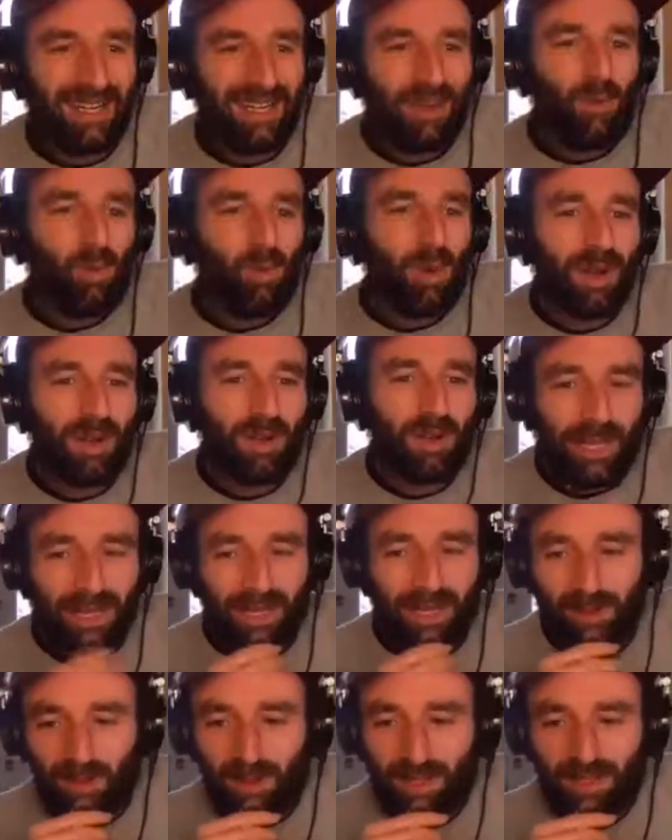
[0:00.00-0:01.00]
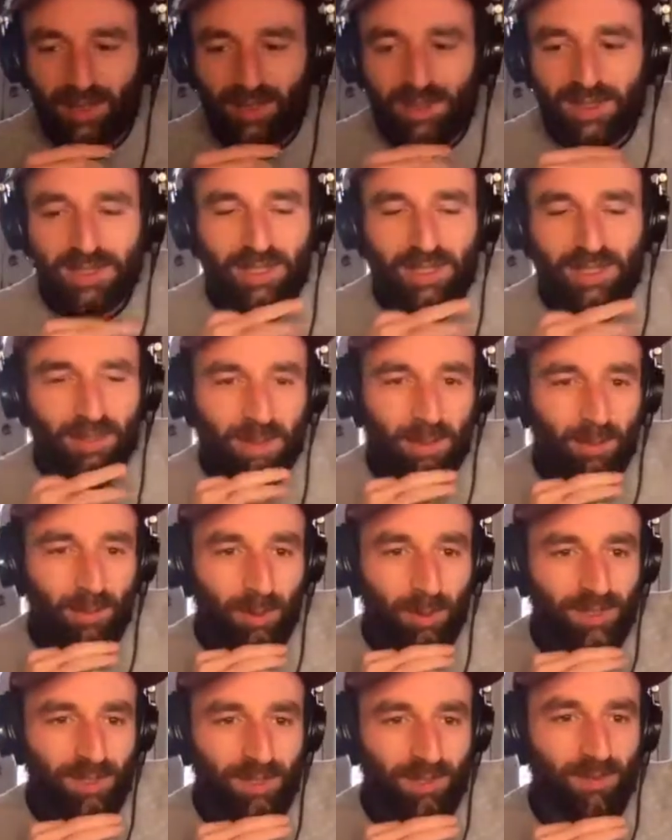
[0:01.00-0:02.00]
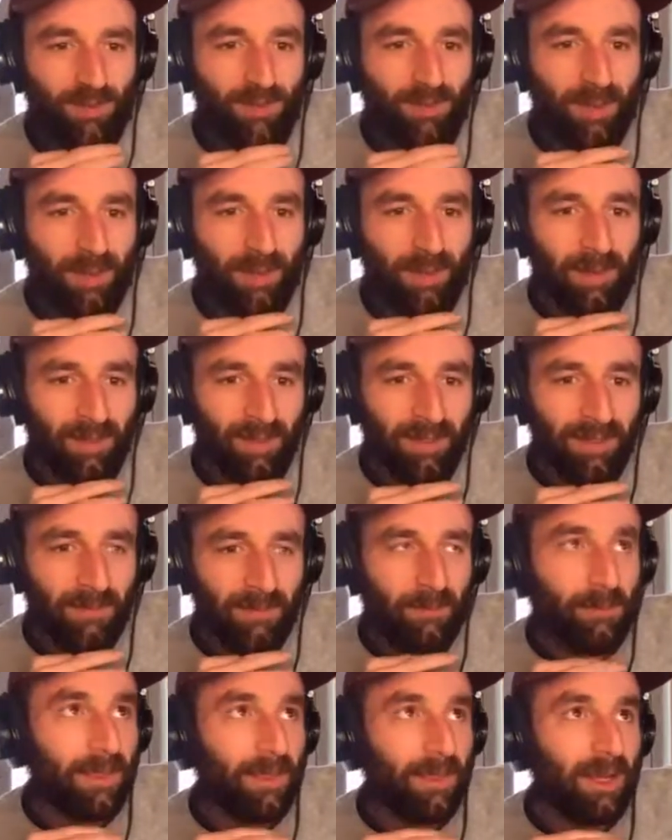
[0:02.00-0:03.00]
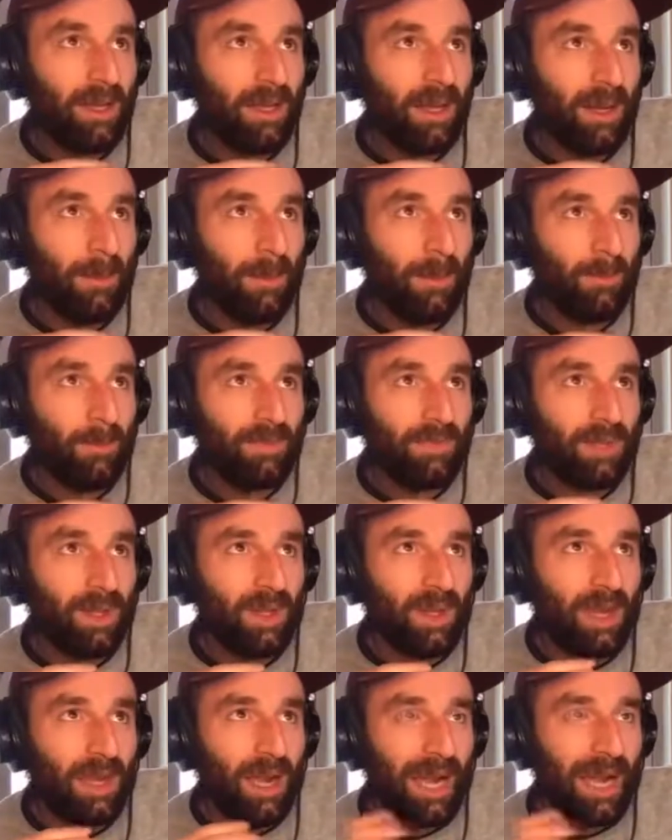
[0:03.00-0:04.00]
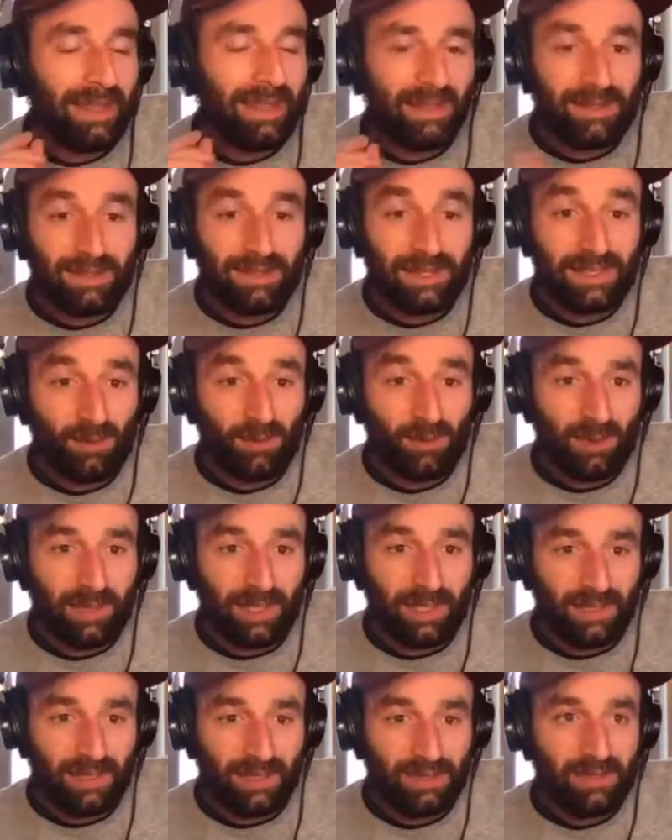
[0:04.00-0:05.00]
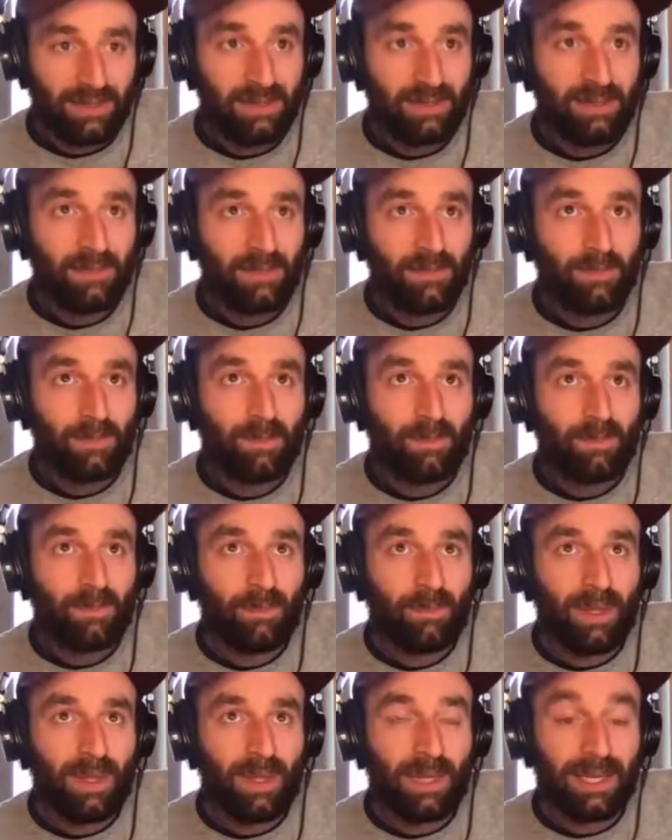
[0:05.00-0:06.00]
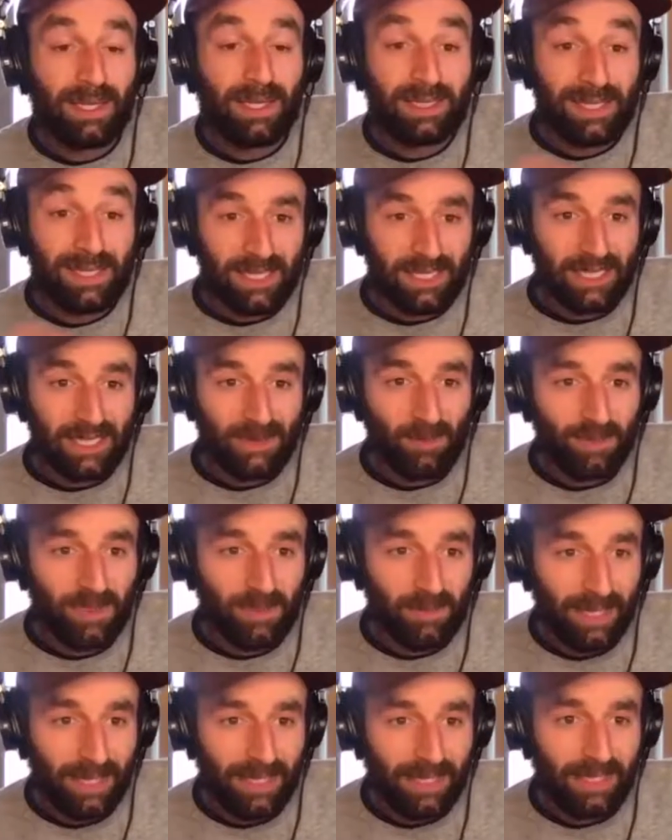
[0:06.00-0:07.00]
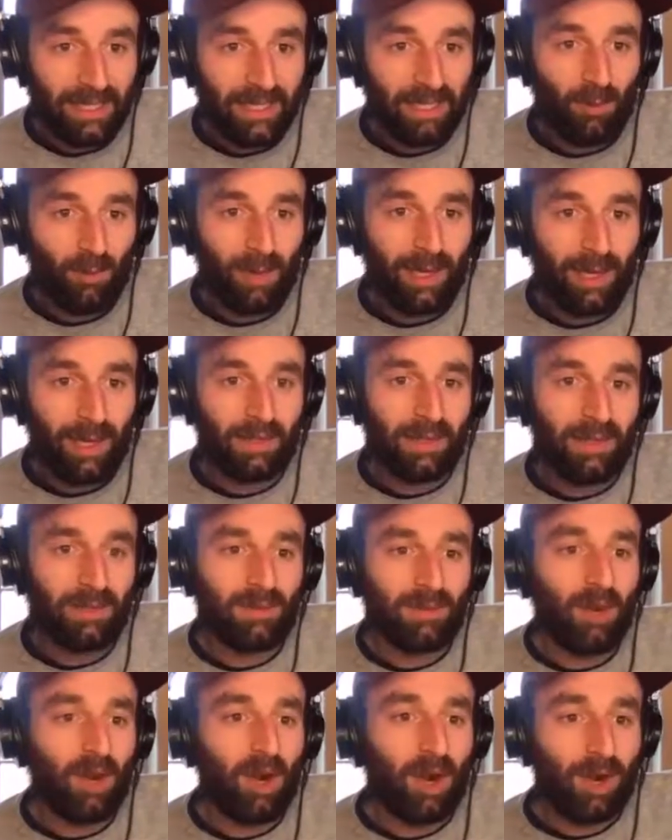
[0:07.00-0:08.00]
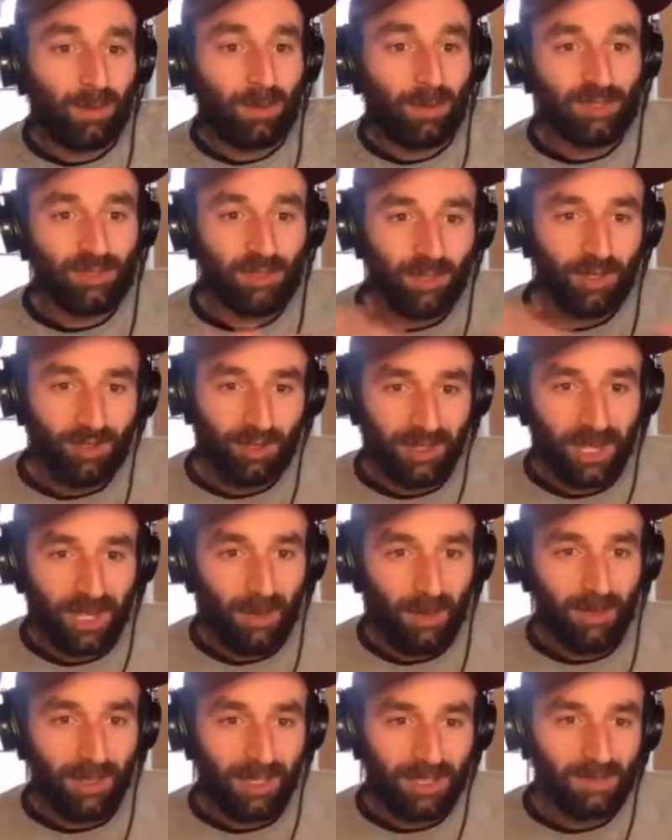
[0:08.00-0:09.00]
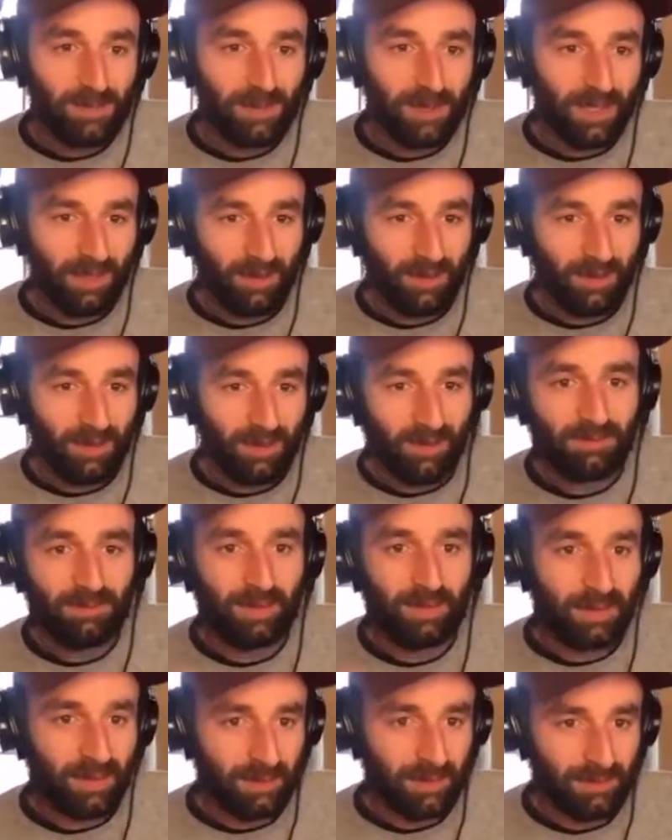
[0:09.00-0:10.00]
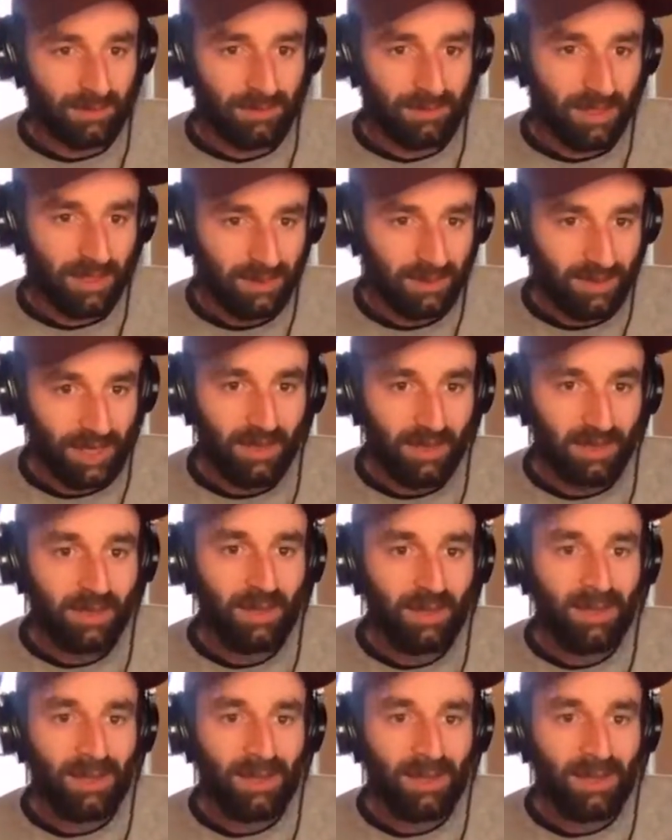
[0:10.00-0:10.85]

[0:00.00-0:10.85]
Well, okay. Here's what I would point to primarily. I think that SQL is accessible to many in a way that arbitrarily complex Python is not.